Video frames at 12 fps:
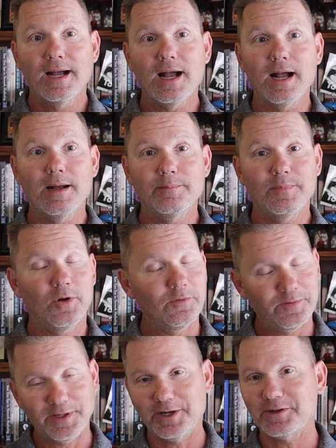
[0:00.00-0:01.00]

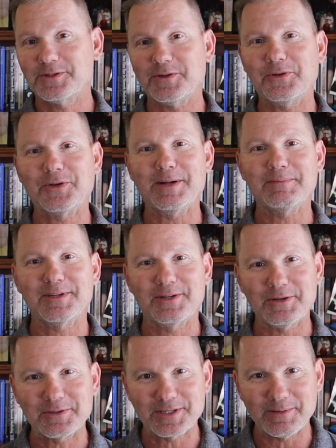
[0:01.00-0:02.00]
Hopefully your soul
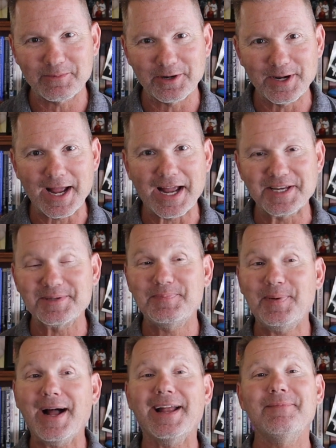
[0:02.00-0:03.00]
goes somewhere nice,
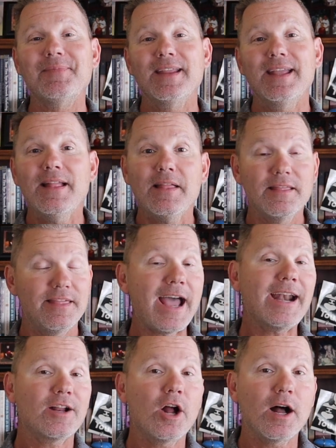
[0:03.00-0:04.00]
but
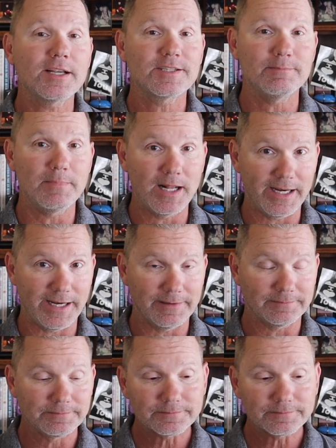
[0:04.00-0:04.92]
that costs money.